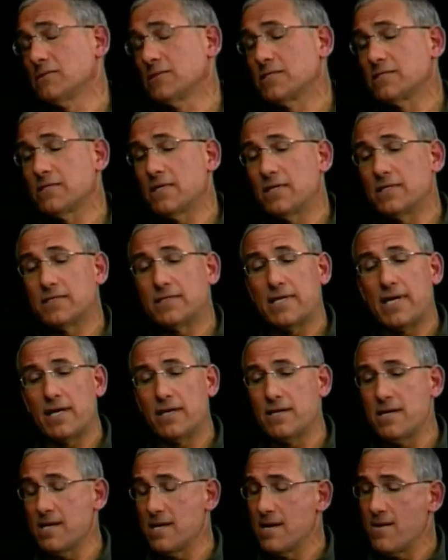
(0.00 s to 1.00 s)
So I
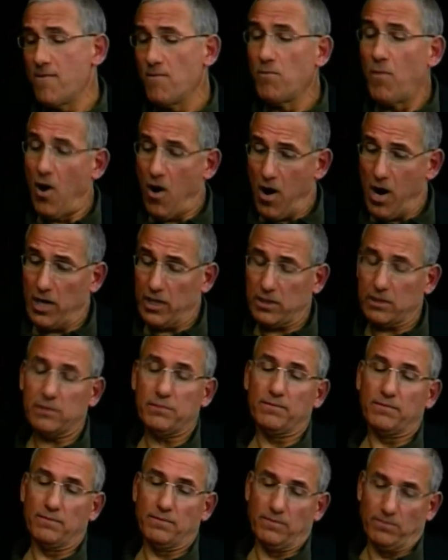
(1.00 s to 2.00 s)
said, Mark,
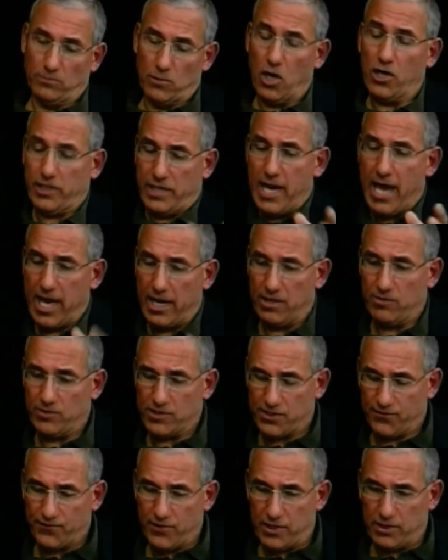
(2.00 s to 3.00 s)
Mark Cannon
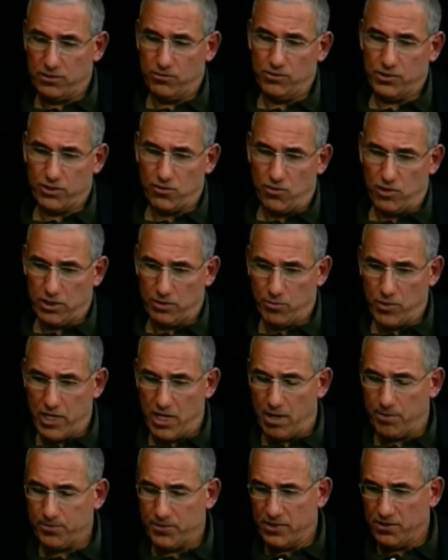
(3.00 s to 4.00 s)
was the fellow who was calling me
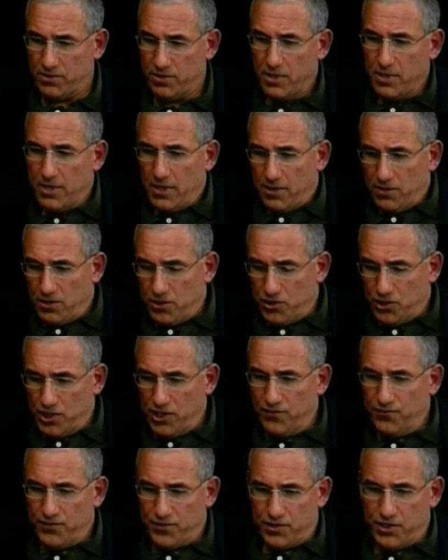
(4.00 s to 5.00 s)
up, the, the
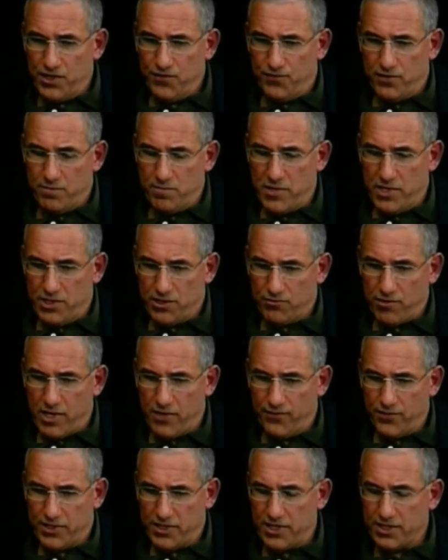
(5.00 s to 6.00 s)
chief's chief
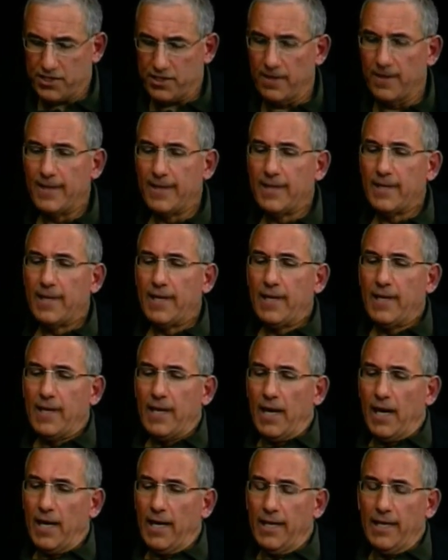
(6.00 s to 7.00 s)
administrative assistant.
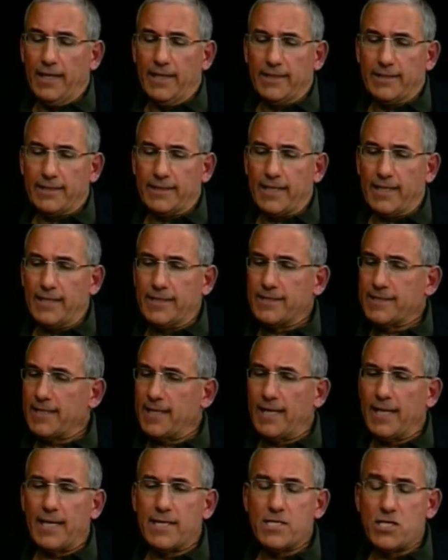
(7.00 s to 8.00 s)
Uh, he says,
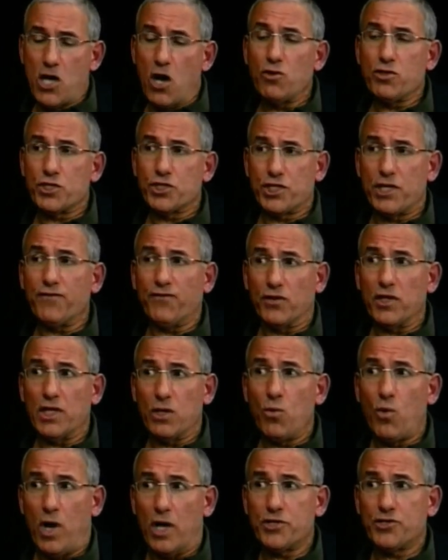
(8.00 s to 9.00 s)
uh, no, the chief really
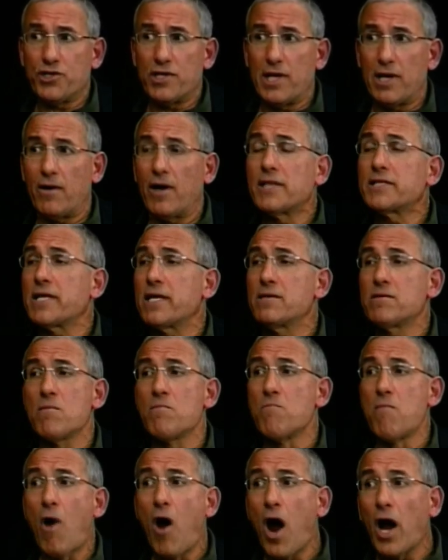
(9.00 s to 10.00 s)
wants you now. I said,
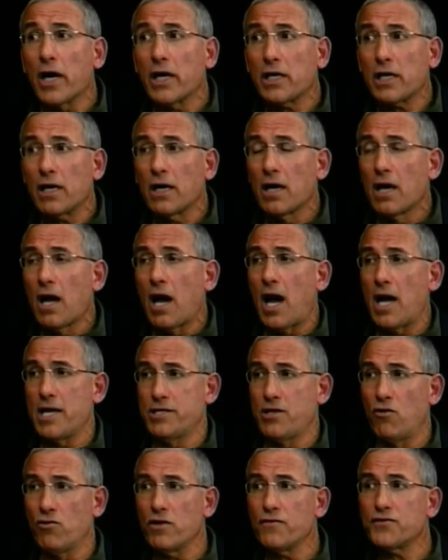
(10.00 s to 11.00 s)
Mark, I
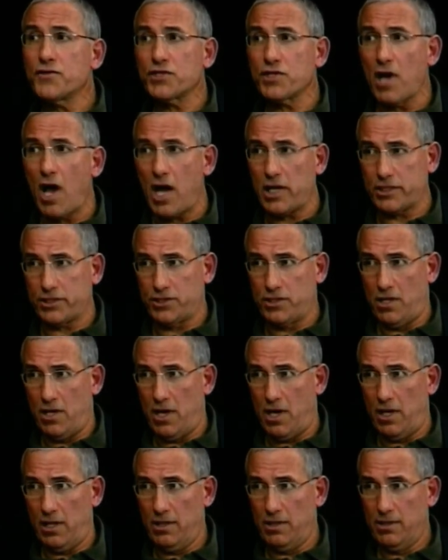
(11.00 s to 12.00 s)
don't have socks
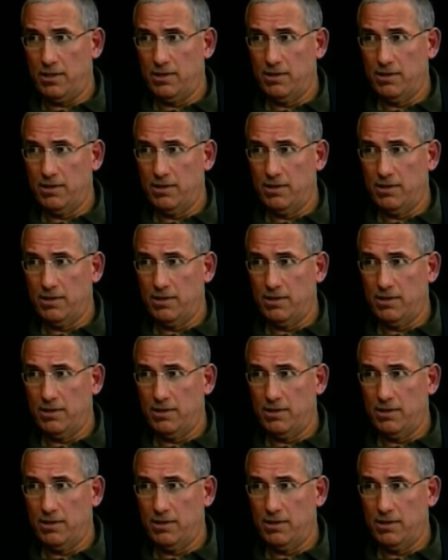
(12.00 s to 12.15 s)
on.